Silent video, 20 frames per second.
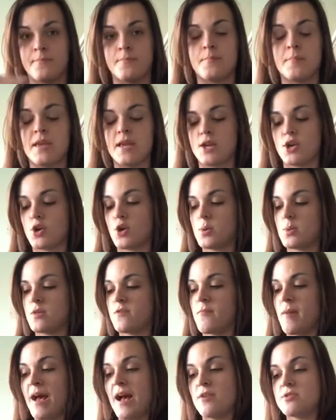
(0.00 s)
me and a couple
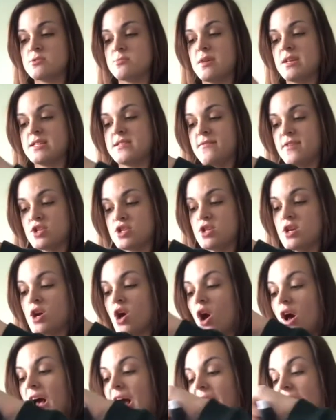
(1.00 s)
of my housemates have actually
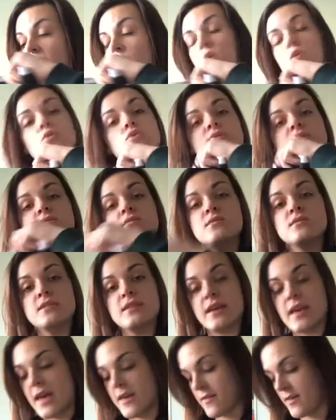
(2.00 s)
got a house
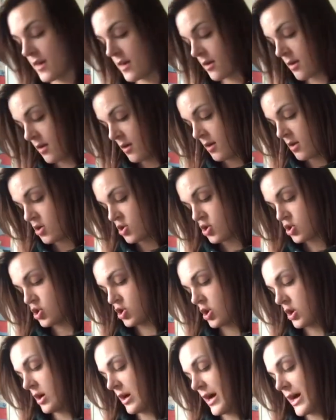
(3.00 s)
together.
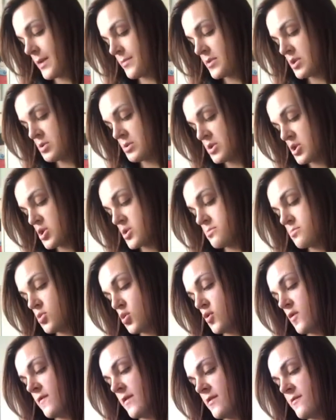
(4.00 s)
So I'll be doing some
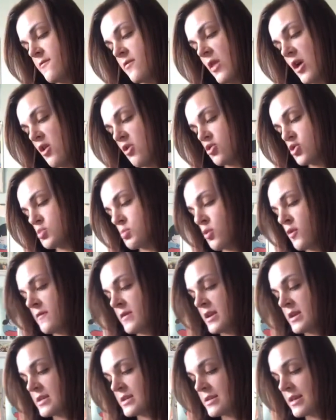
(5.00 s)
moving vlogs,
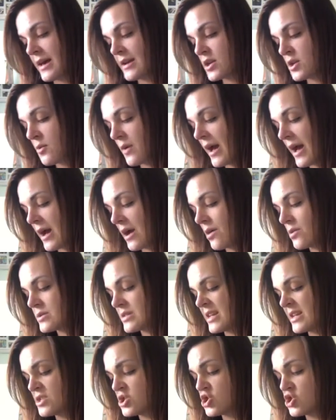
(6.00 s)
moving into that new house.
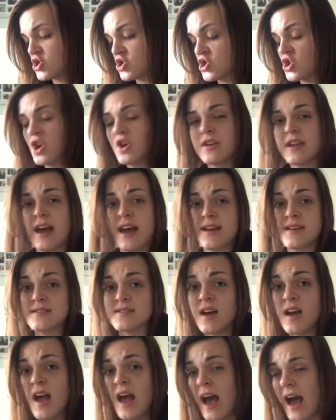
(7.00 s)
It's so nice.
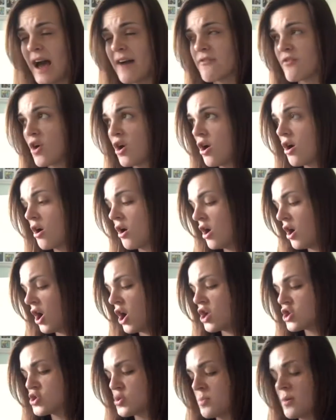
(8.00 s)
I've got
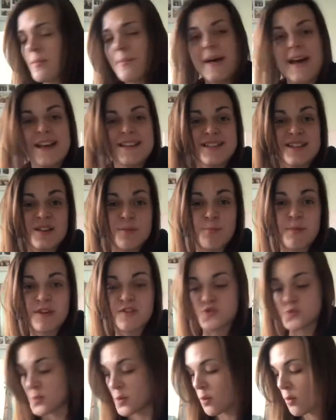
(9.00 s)
a double bed and a
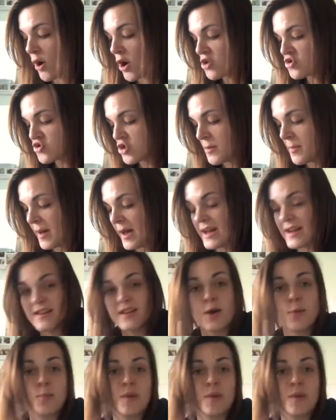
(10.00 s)
big double wardrobe and a